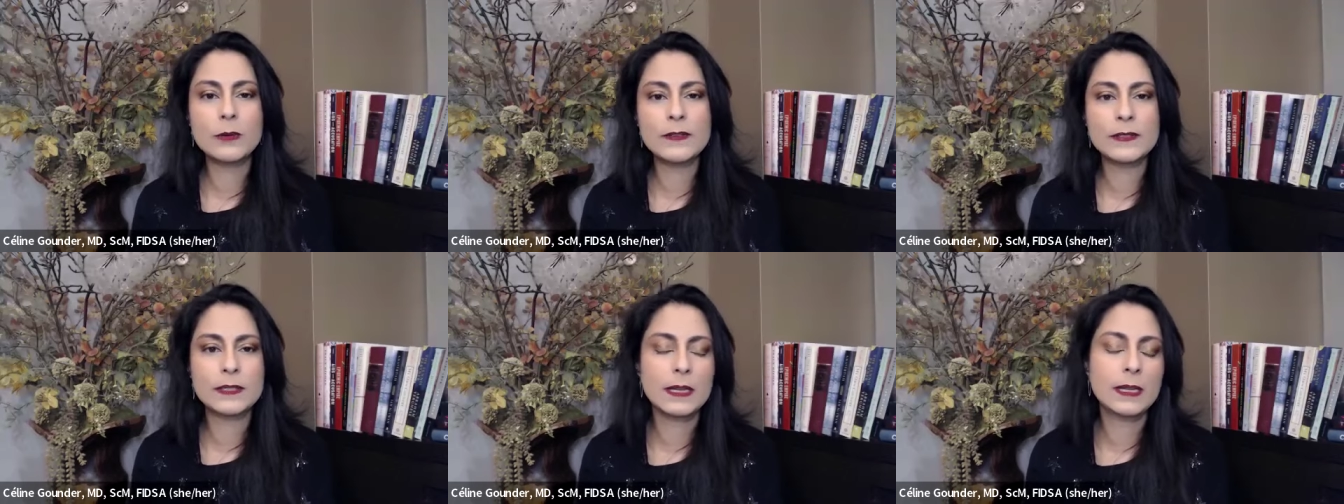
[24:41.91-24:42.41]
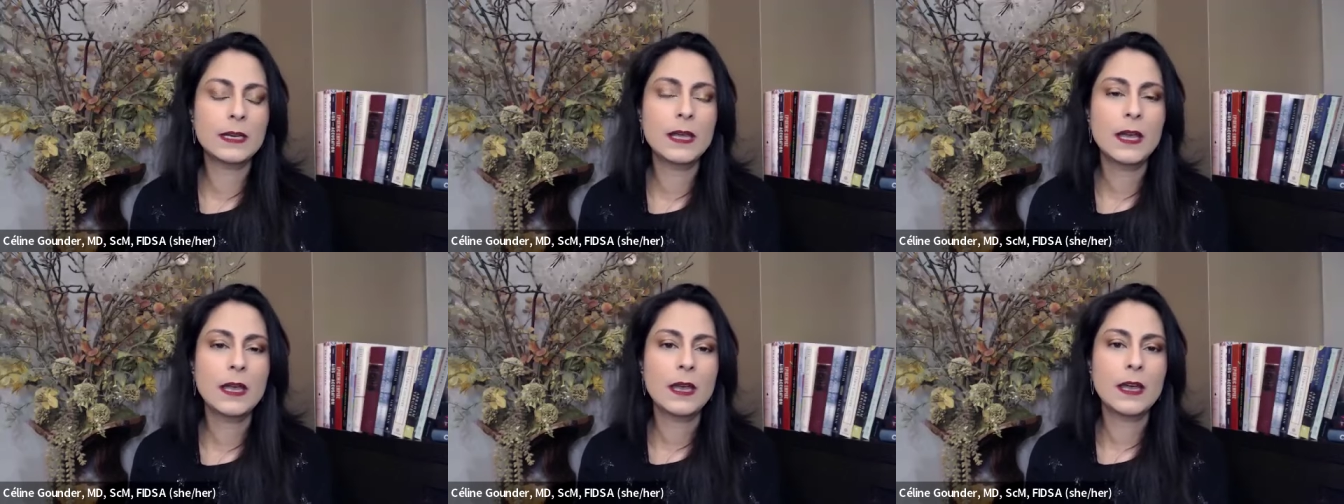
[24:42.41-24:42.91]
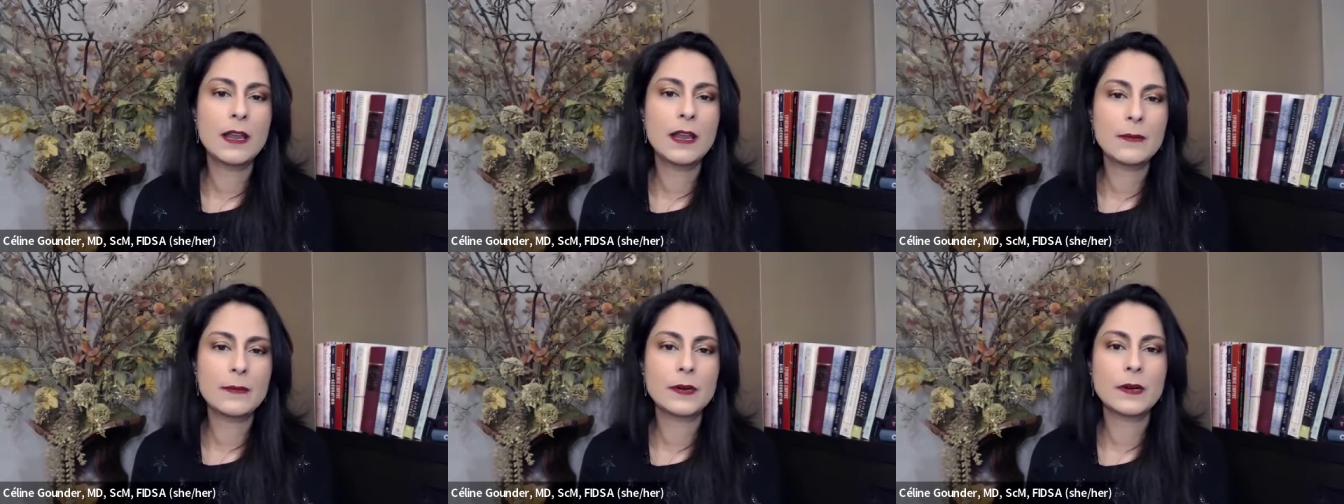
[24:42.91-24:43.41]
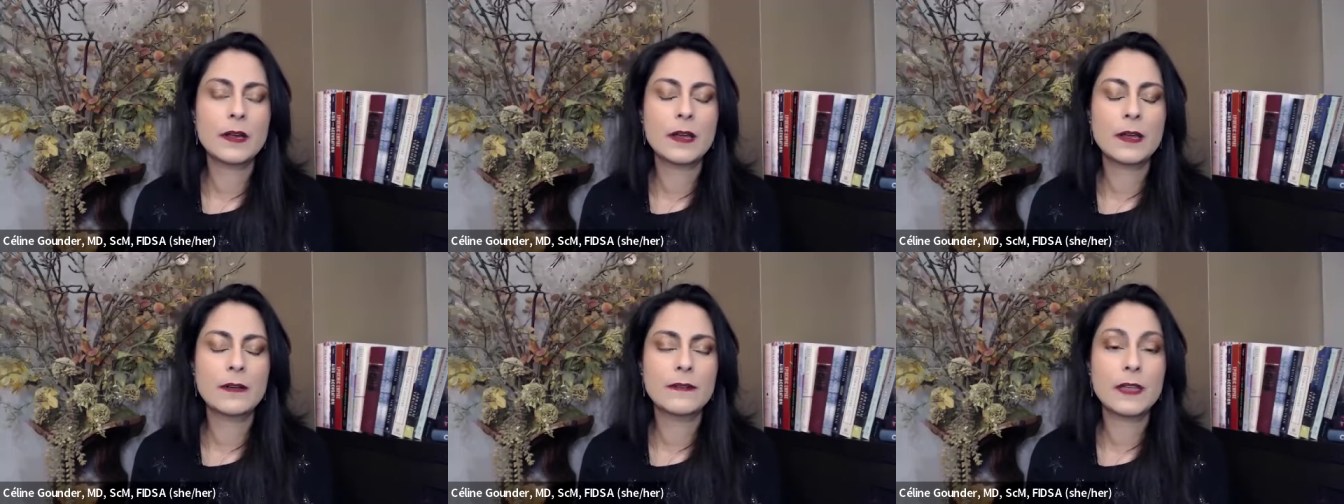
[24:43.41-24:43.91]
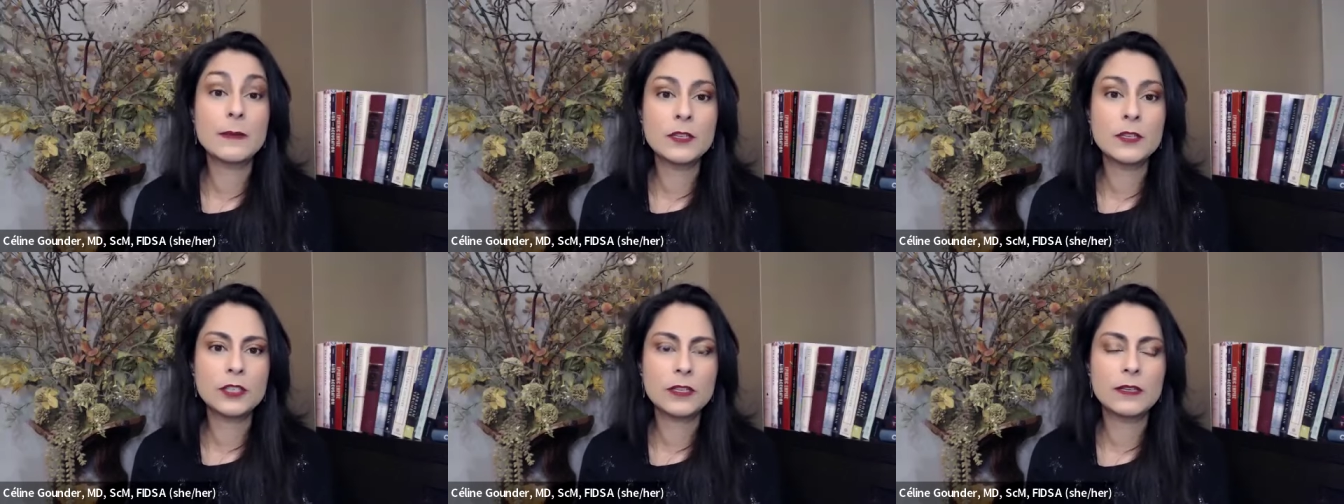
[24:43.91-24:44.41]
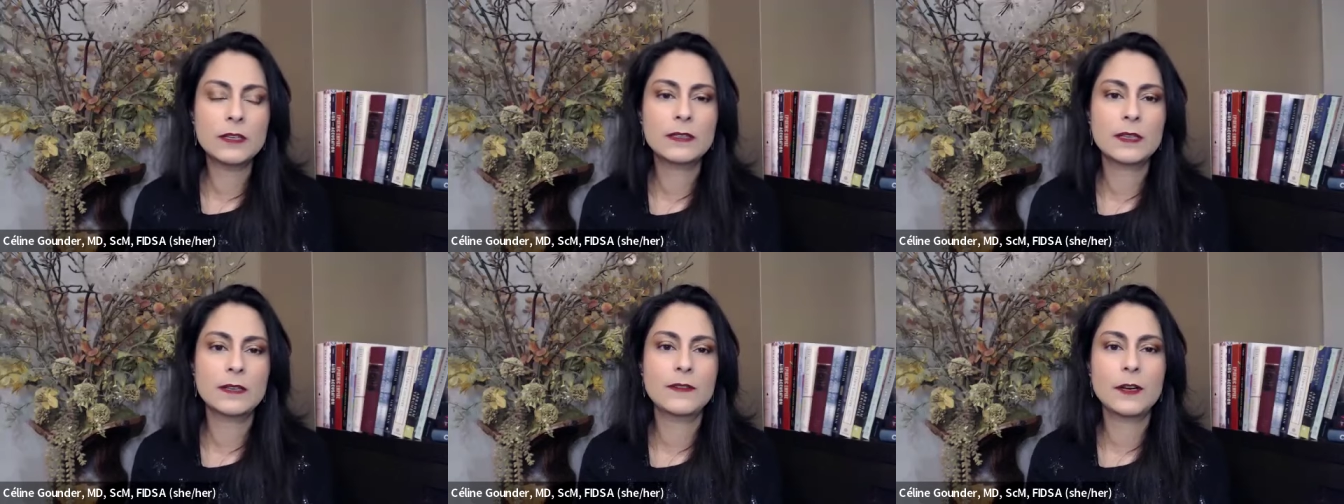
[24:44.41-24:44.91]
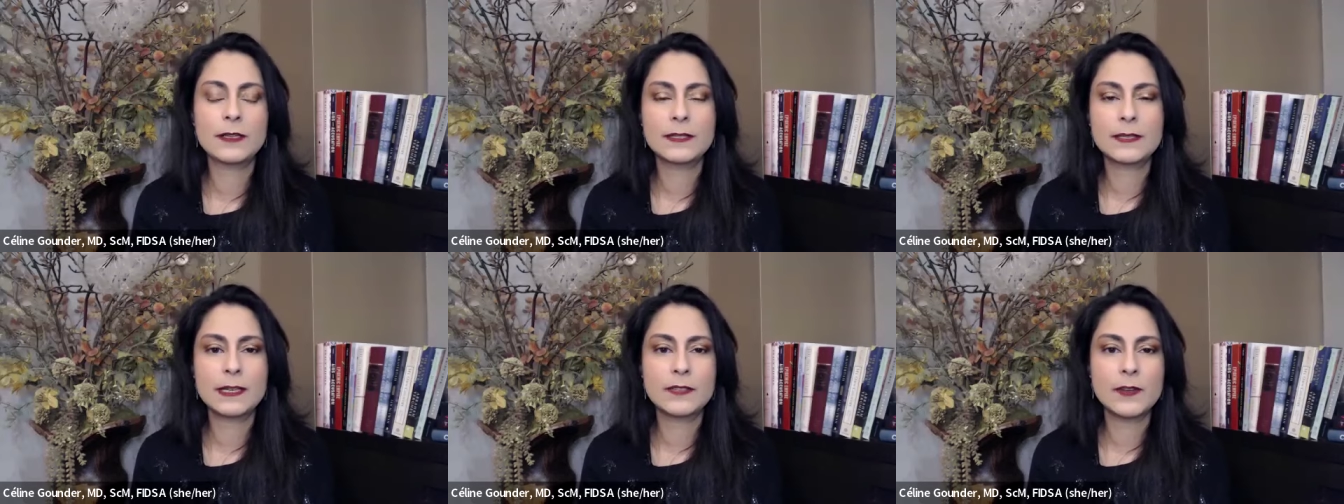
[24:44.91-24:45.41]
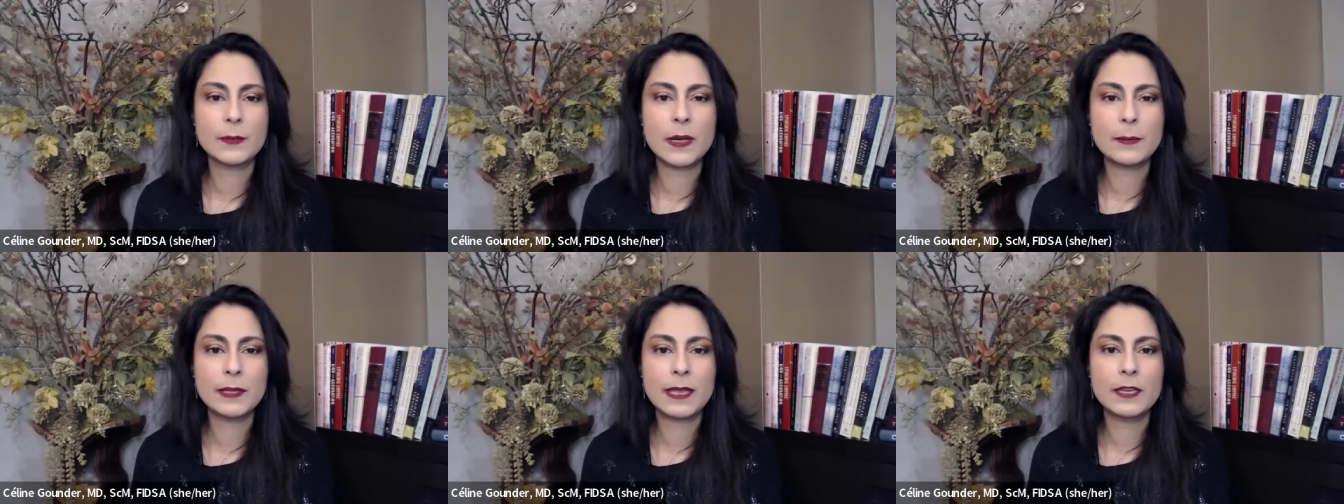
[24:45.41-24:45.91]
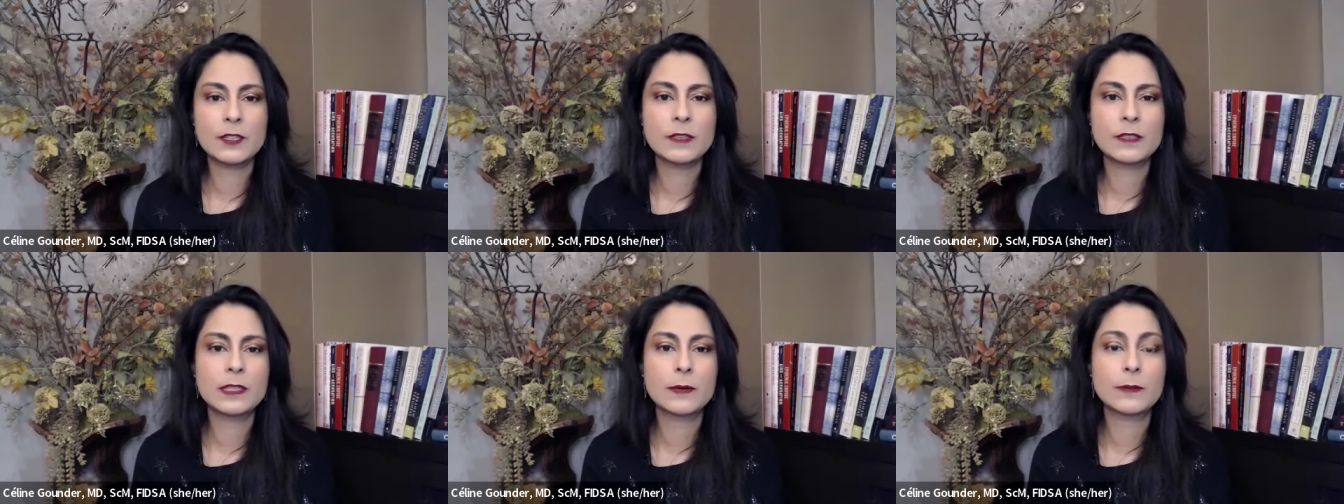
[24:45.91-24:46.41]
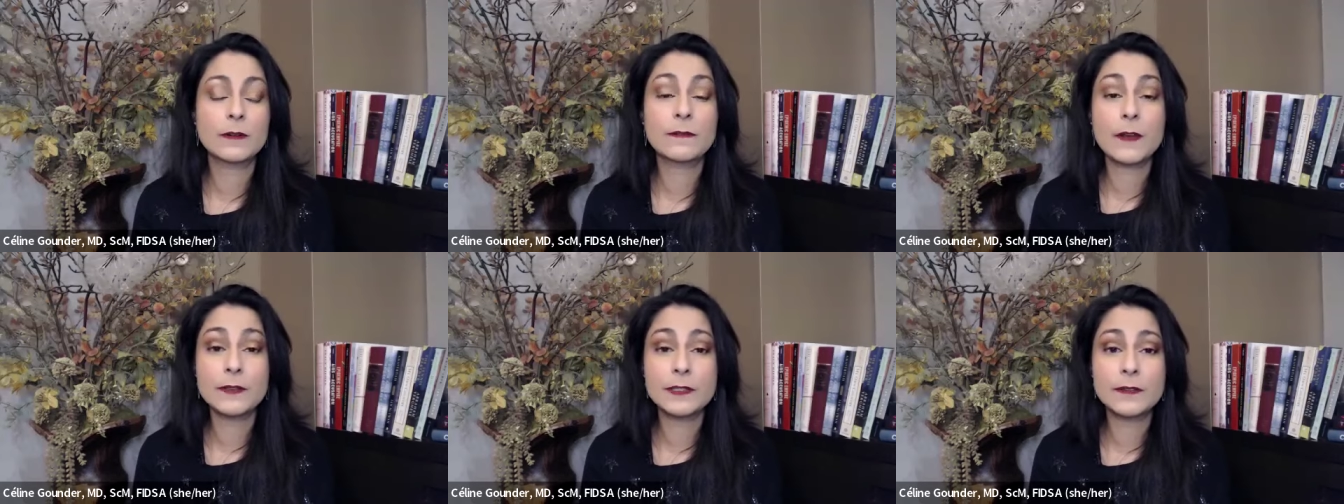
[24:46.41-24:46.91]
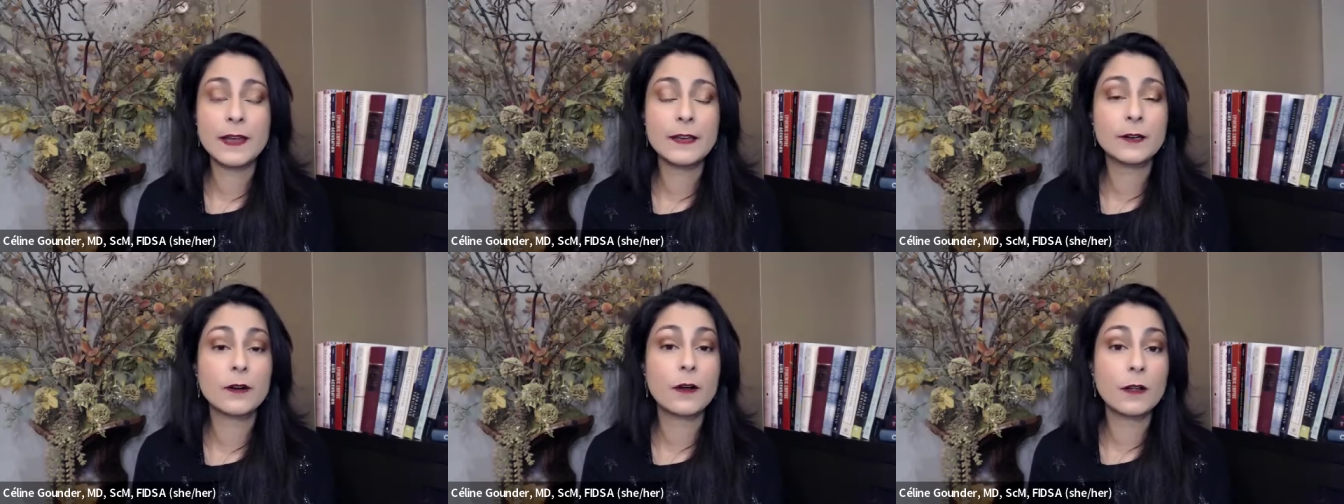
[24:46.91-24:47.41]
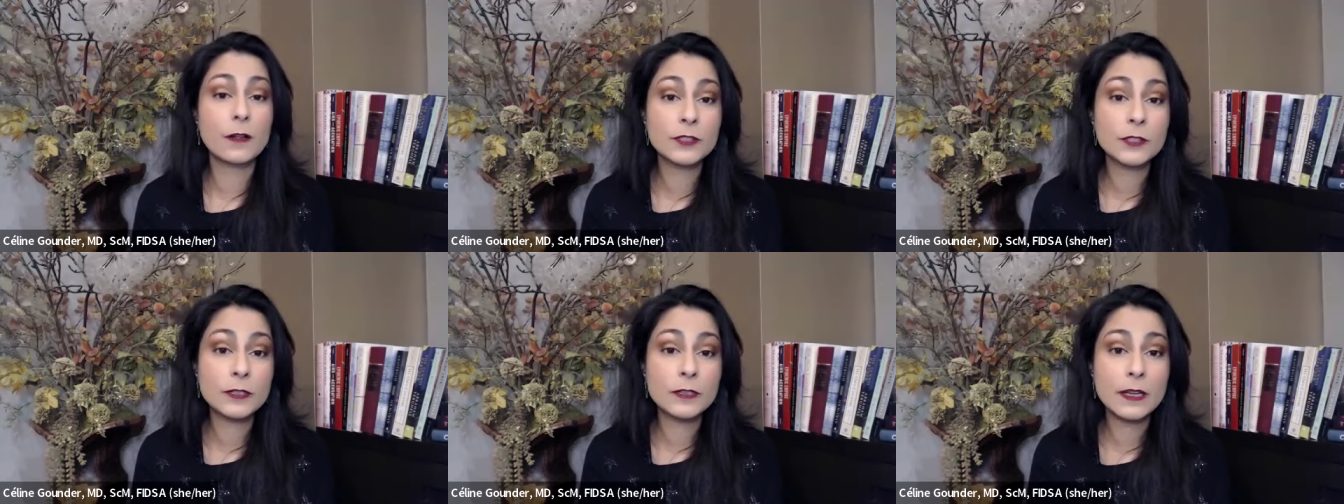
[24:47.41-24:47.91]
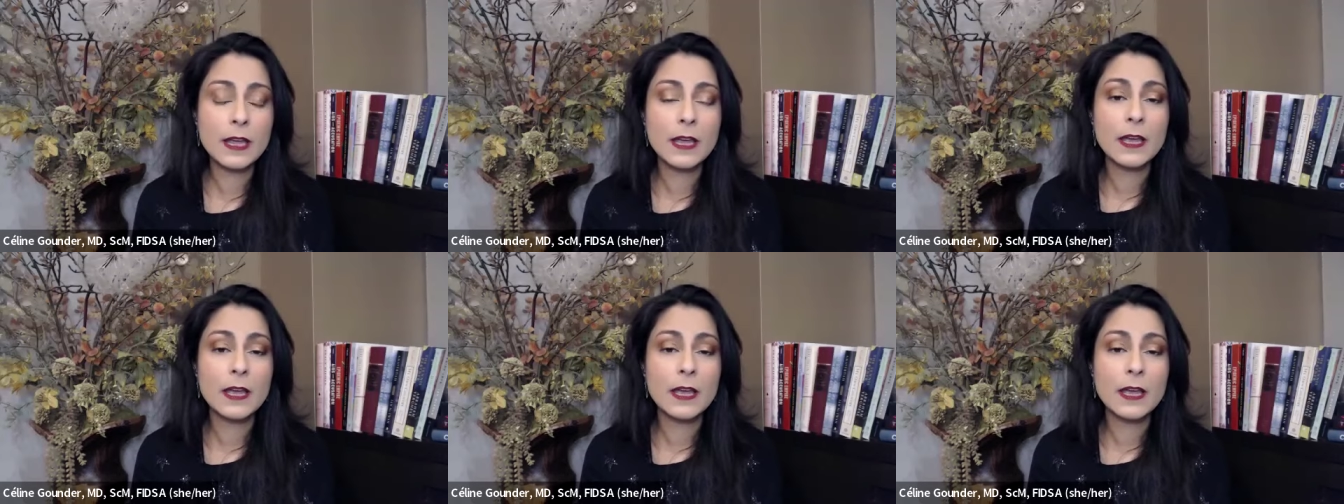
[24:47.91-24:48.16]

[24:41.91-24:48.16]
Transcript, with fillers: We've seen a number of images in various scientific publications that were falsified or altered,